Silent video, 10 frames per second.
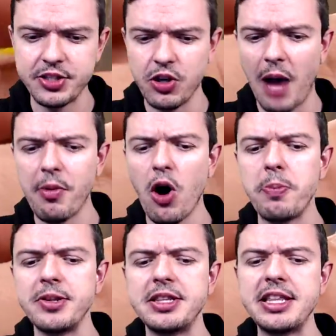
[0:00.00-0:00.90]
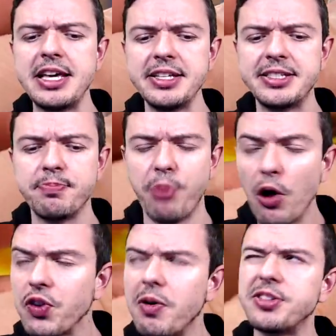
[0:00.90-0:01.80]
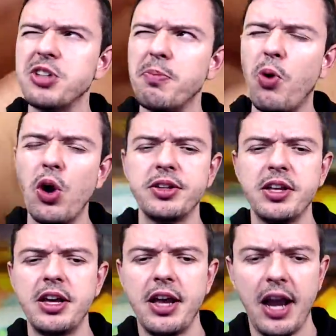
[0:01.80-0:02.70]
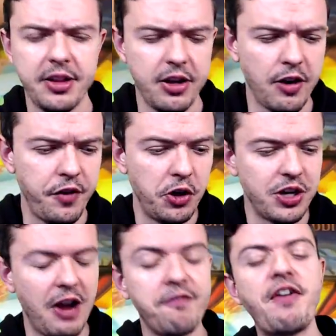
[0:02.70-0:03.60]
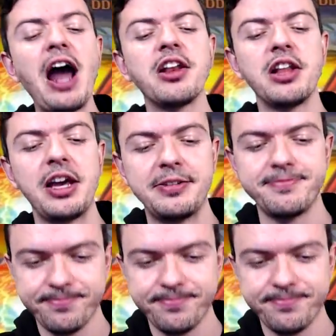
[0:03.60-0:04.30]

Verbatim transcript: So I'm open these, both of them at some point in the near future. And finally,